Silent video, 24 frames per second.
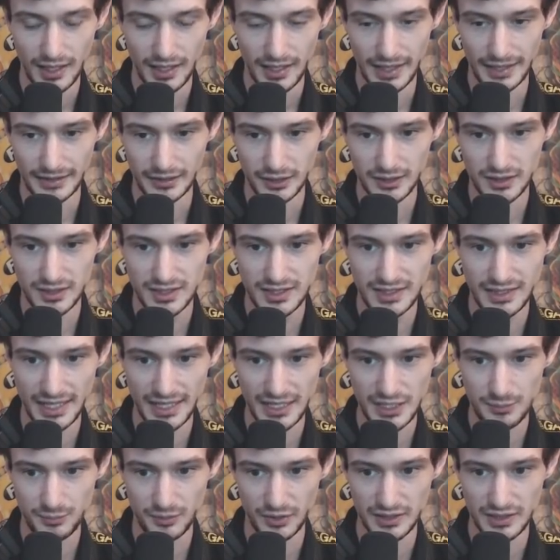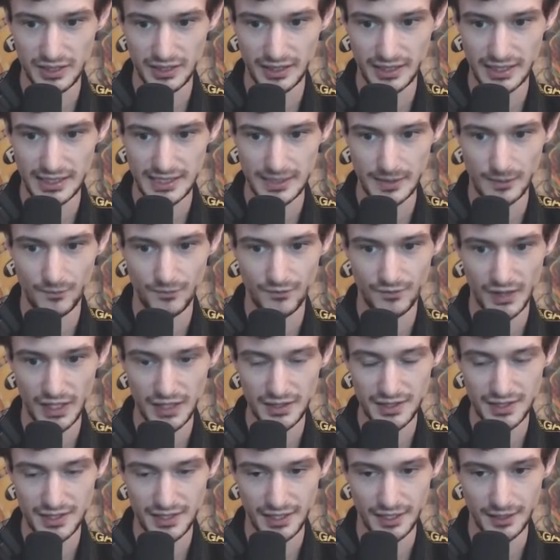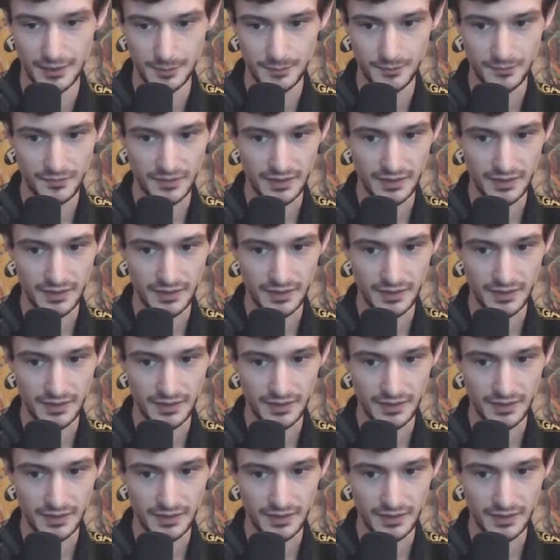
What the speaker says: and are desperate to get some funds in.